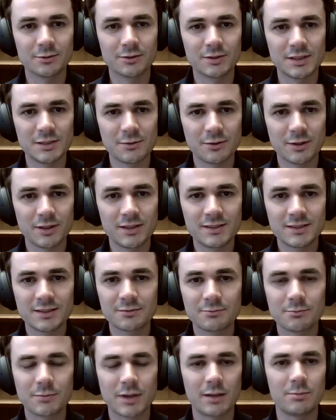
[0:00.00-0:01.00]
or decrease.
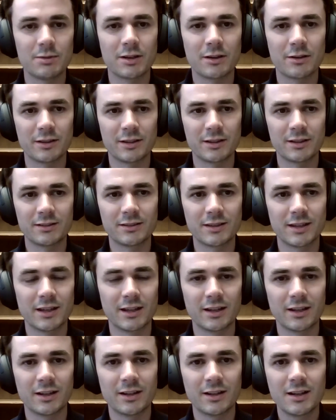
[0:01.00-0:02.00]
Maybe I think
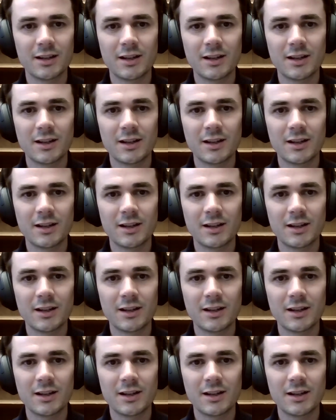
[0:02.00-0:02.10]
they're